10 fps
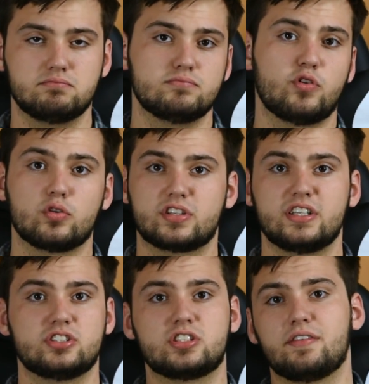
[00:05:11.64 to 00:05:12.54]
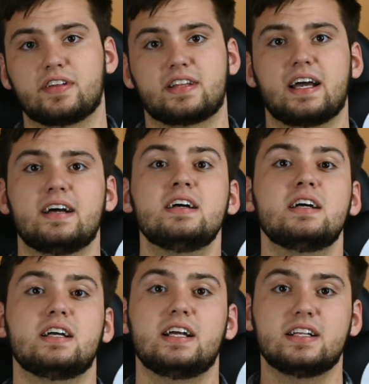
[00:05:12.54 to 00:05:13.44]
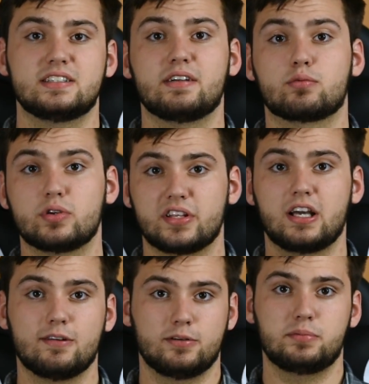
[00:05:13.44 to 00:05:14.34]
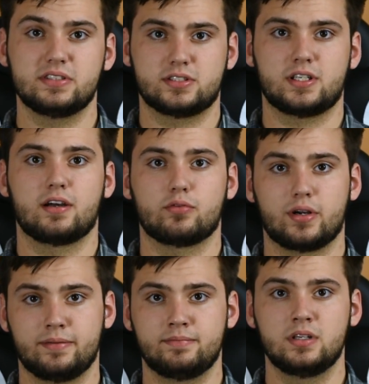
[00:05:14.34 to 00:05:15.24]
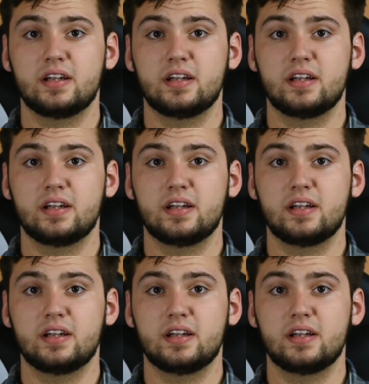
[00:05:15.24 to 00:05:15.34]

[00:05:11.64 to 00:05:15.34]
Voltage, stuff like that. It is a really helpful piece of software.